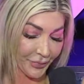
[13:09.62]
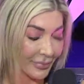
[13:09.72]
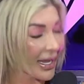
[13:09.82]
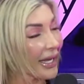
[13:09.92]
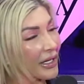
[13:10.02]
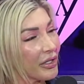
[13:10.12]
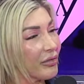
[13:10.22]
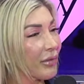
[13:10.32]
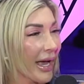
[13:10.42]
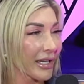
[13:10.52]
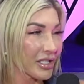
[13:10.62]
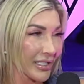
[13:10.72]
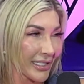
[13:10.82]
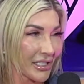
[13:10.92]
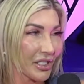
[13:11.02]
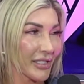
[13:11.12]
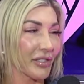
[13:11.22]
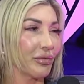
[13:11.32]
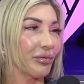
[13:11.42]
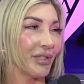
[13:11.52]
And you actually
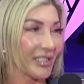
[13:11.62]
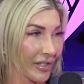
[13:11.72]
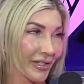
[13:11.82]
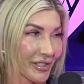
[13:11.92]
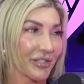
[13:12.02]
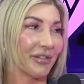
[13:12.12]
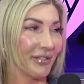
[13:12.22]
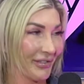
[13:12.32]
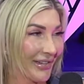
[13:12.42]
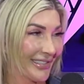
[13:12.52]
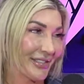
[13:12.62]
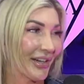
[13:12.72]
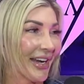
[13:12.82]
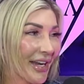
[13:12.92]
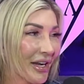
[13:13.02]
just restarted your OnlyFans, right?